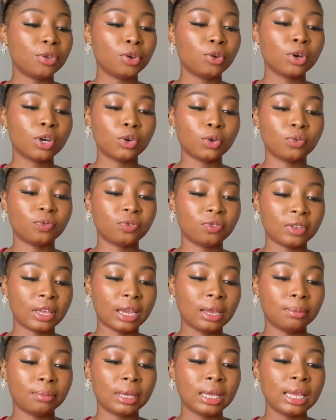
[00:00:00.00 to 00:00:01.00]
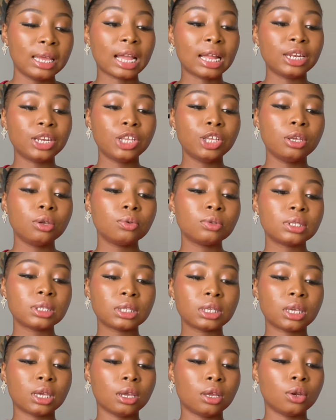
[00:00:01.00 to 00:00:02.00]
period of time, can heal
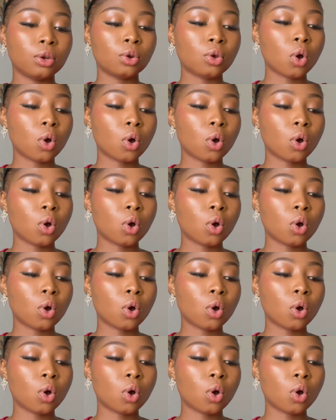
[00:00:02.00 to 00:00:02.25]
skin